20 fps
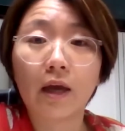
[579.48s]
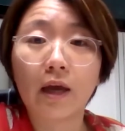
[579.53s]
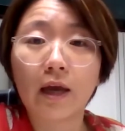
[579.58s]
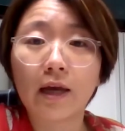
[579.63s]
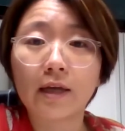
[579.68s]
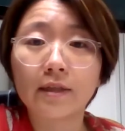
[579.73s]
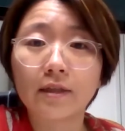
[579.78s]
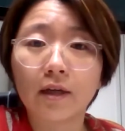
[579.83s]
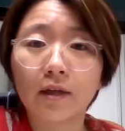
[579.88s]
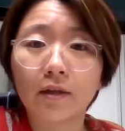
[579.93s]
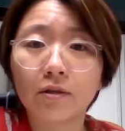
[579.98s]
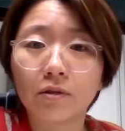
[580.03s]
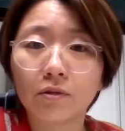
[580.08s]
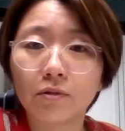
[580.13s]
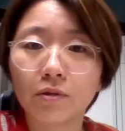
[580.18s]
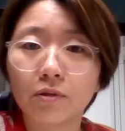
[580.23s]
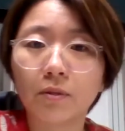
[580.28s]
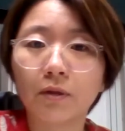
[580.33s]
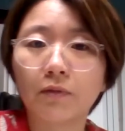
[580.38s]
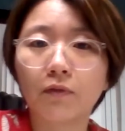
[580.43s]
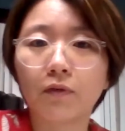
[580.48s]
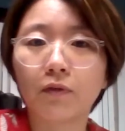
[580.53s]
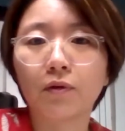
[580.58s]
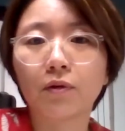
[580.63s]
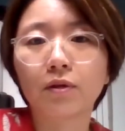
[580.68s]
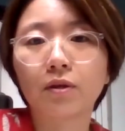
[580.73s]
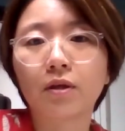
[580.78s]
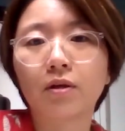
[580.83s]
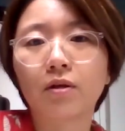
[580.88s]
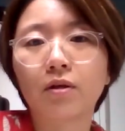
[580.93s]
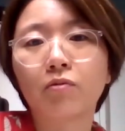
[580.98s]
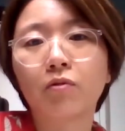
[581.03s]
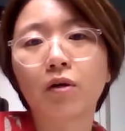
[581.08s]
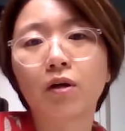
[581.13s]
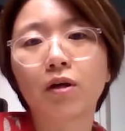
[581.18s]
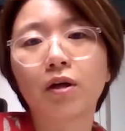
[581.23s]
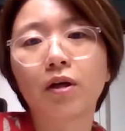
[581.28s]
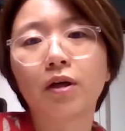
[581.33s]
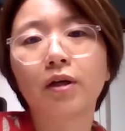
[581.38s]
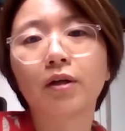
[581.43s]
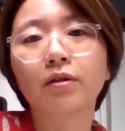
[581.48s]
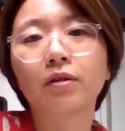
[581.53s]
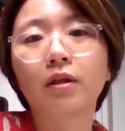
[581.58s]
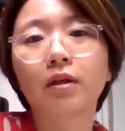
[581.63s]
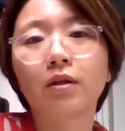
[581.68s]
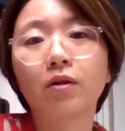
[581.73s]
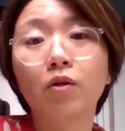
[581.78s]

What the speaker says: as I told you before, there were